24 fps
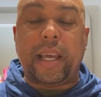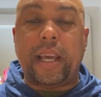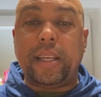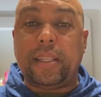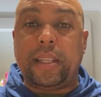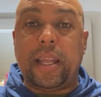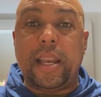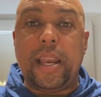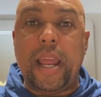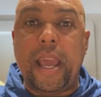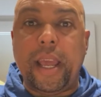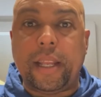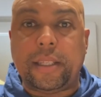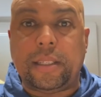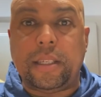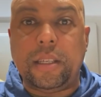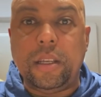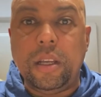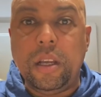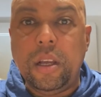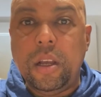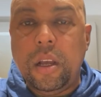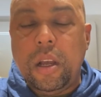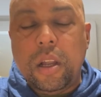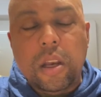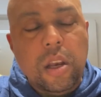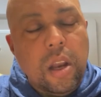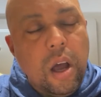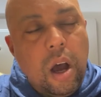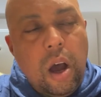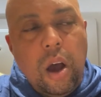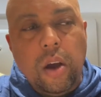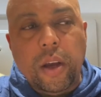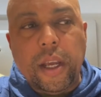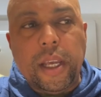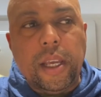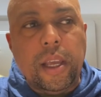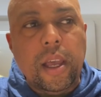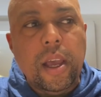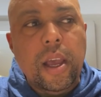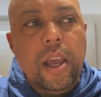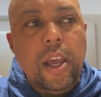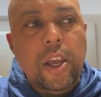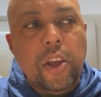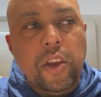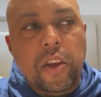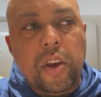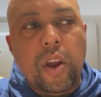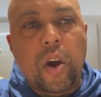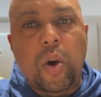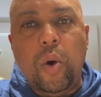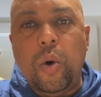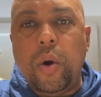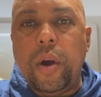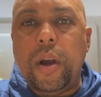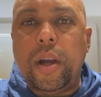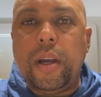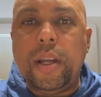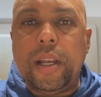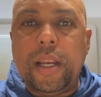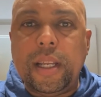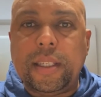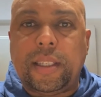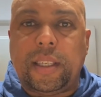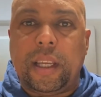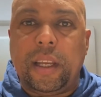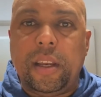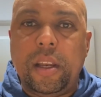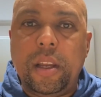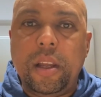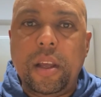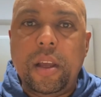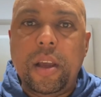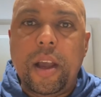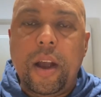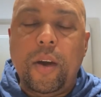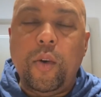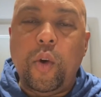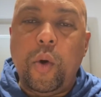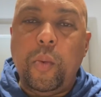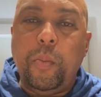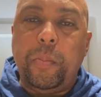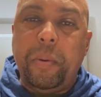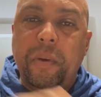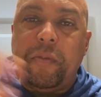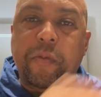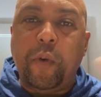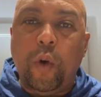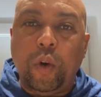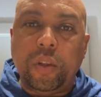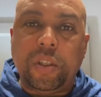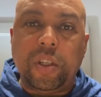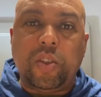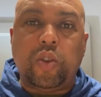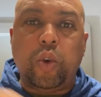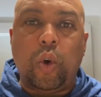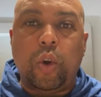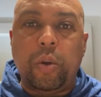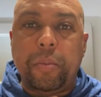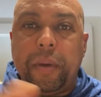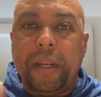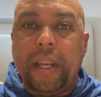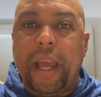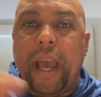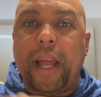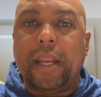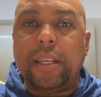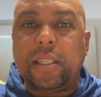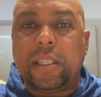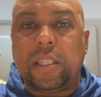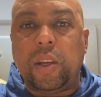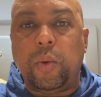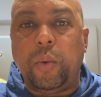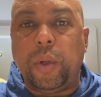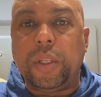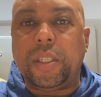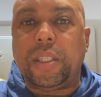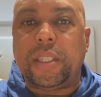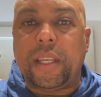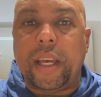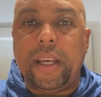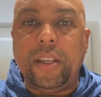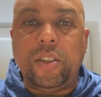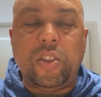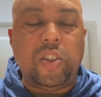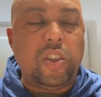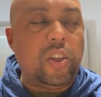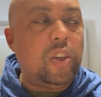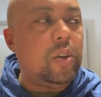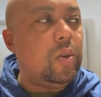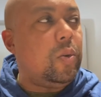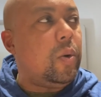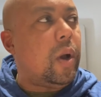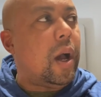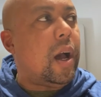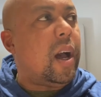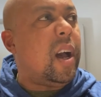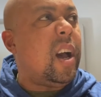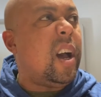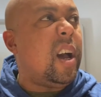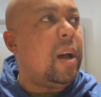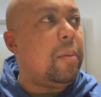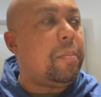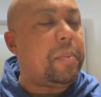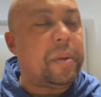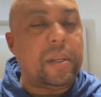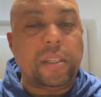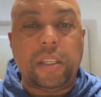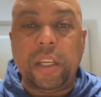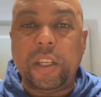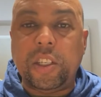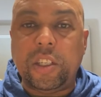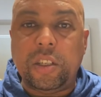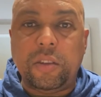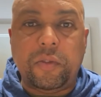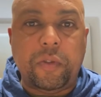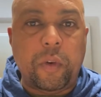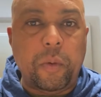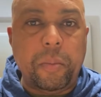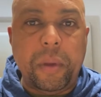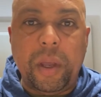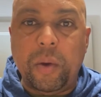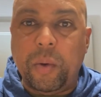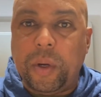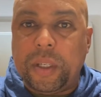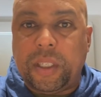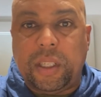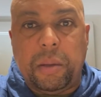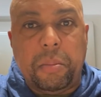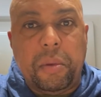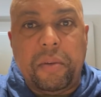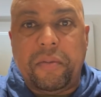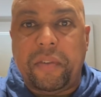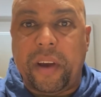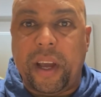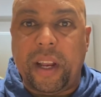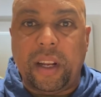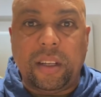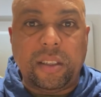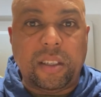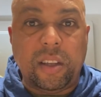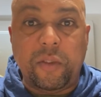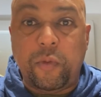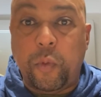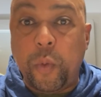Inside the net. Now, listen, before the tournament, Alistair will say to you, predictions for me were semi-finals.